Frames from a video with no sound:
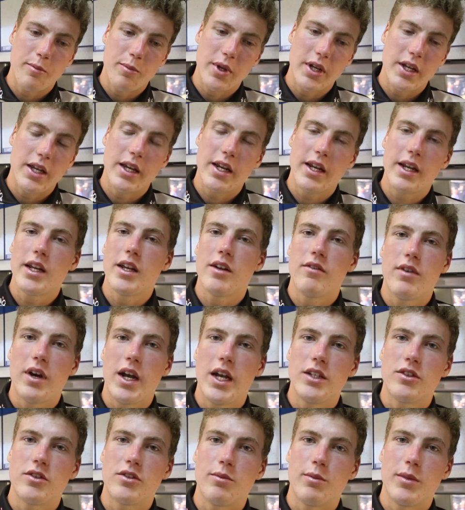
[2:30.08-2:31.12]
be getting
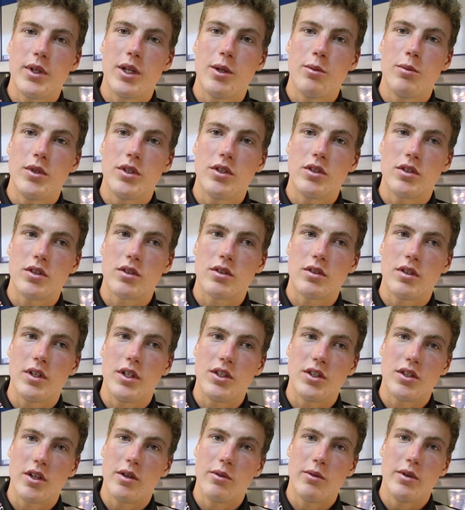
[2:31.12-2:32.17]
advice from them
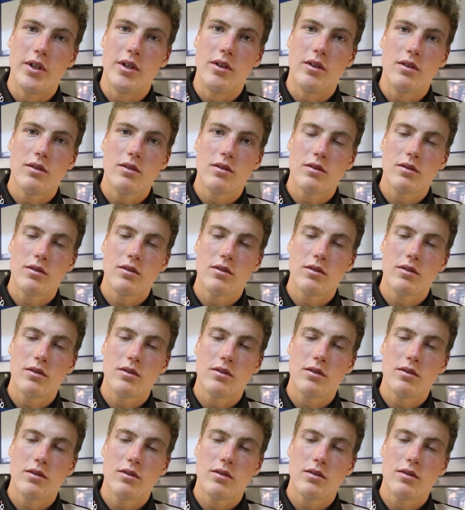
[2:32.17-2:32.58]
is unreal.